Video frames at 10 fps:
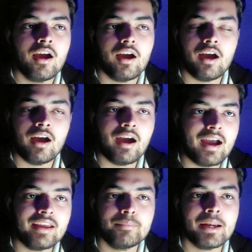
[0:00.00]

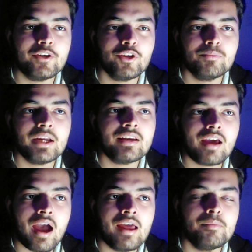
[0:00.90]
I replied to him that
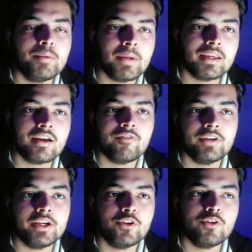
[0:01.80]
I'll be making a
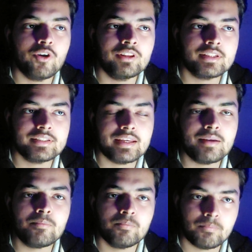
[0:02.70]
video on the
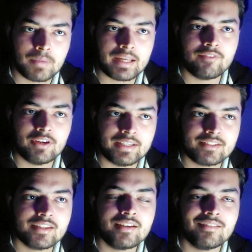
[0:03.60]
same by
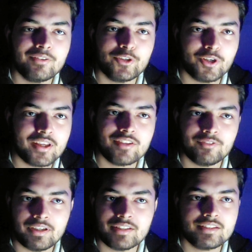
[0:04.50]
Wednesday. Today is
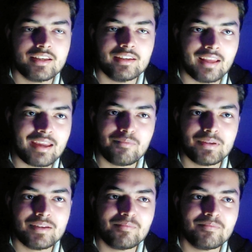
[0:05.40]
Wednesday, 9
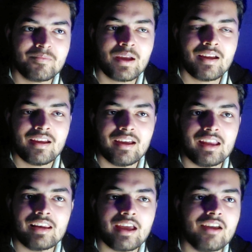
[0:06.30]
p.m.
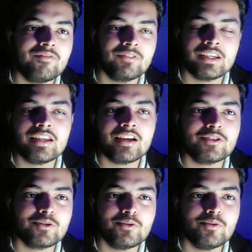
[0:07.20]
And I have 3
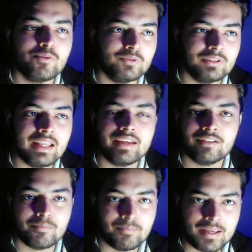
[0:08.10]
hours to
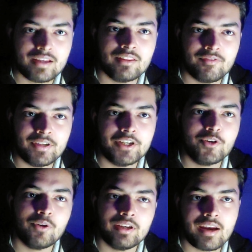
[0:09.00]
like make the
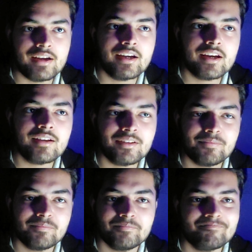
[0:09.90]
video and edit it
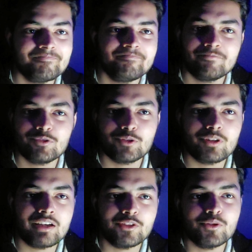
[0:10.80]
so
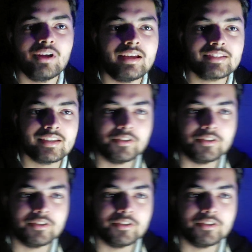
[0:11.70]
that you guys can